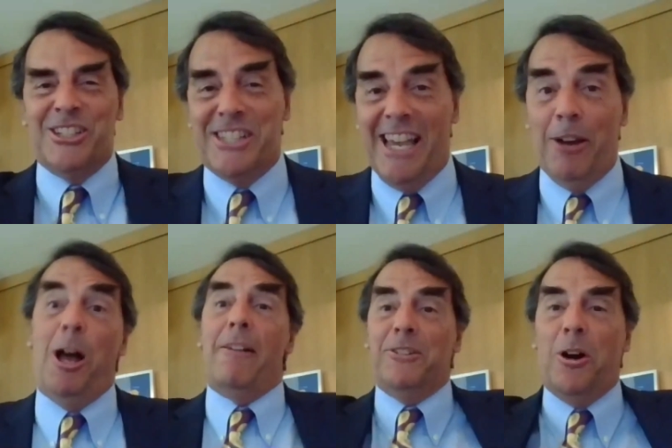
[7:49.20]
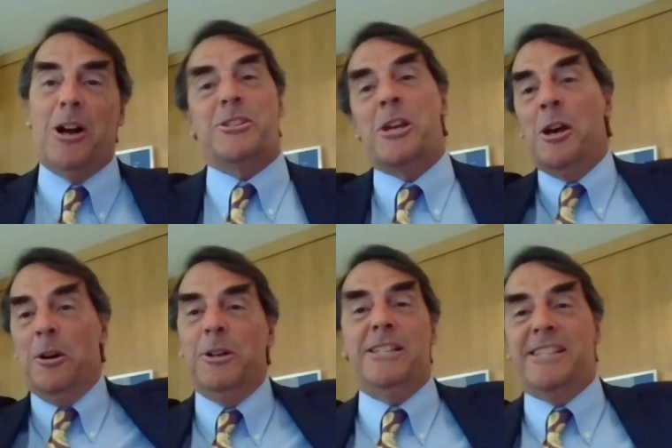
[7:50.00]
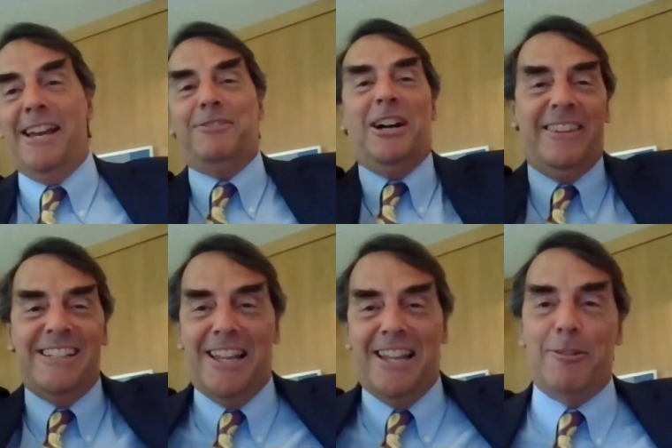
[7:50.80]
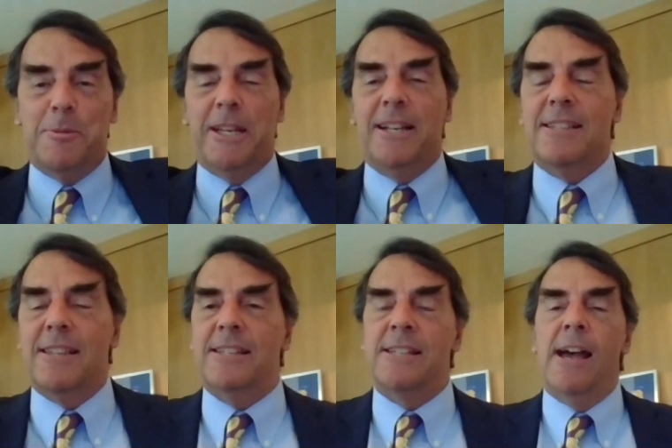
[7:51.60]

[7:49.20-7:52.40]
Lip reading: will say, well, of course, we saved all these lives because of it.